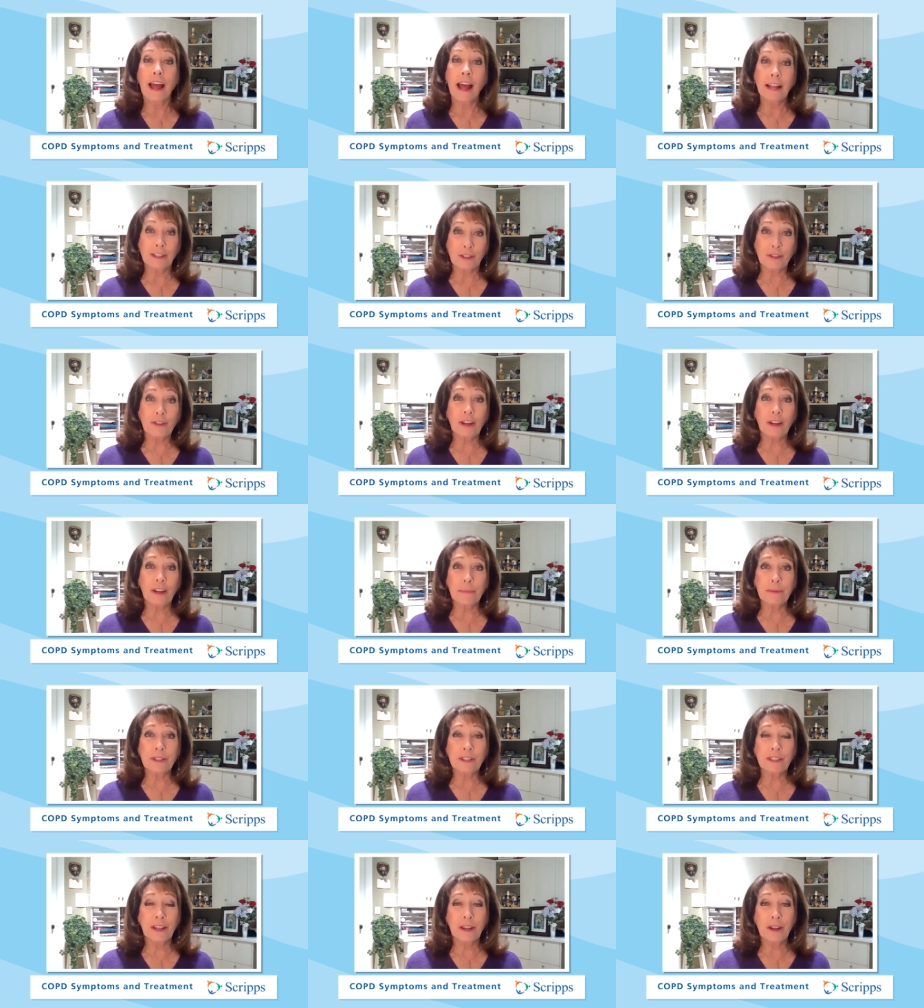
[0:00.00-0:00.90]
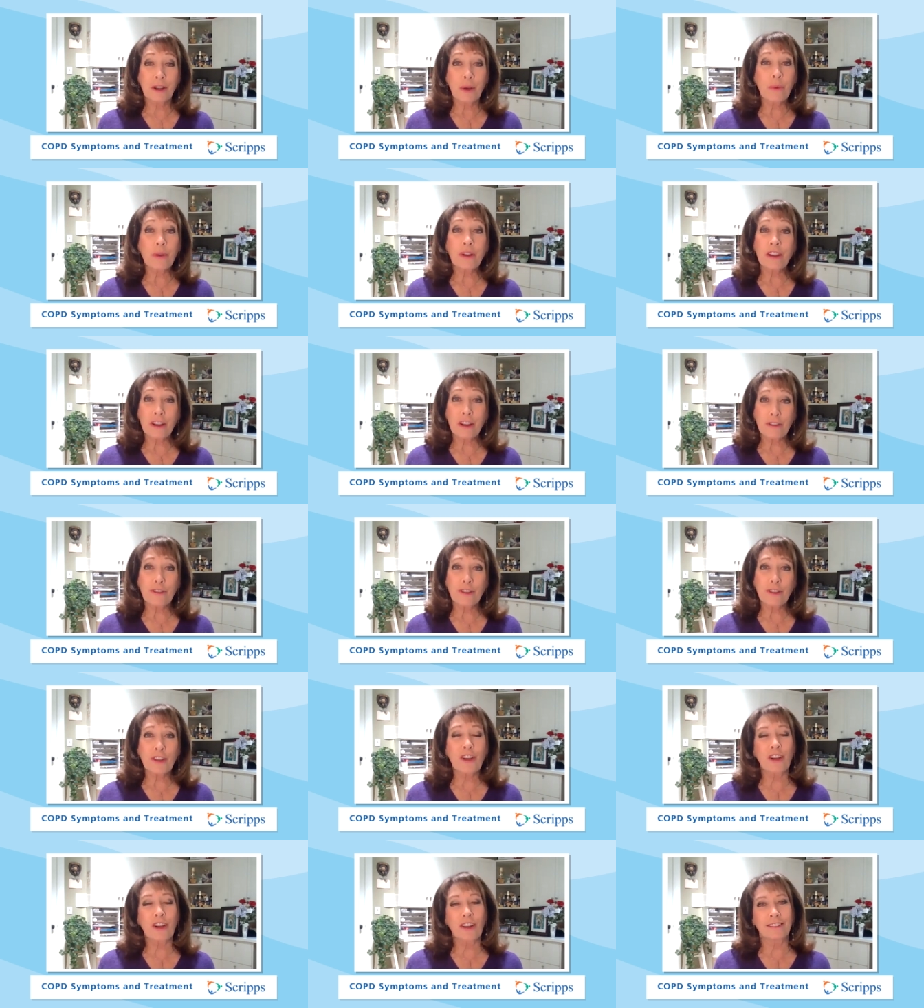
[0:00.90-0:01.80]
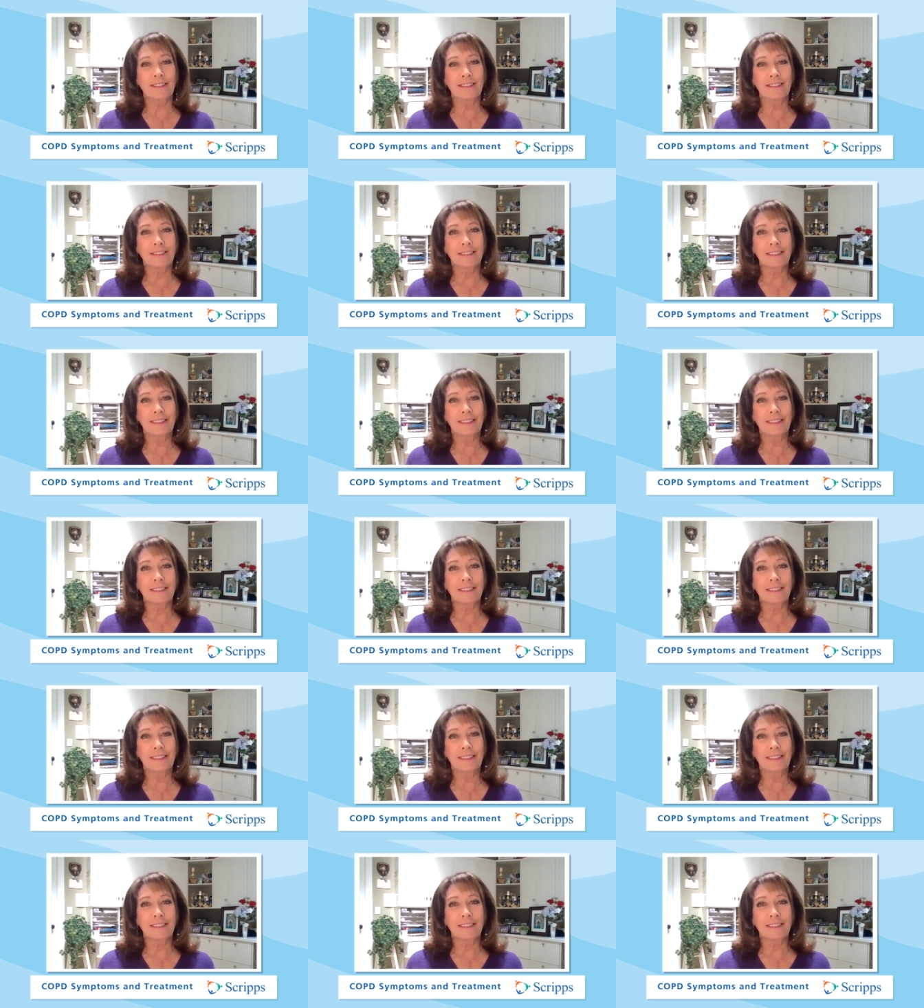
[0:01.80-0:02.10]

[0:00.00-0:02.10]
At Scripps, we're here for good.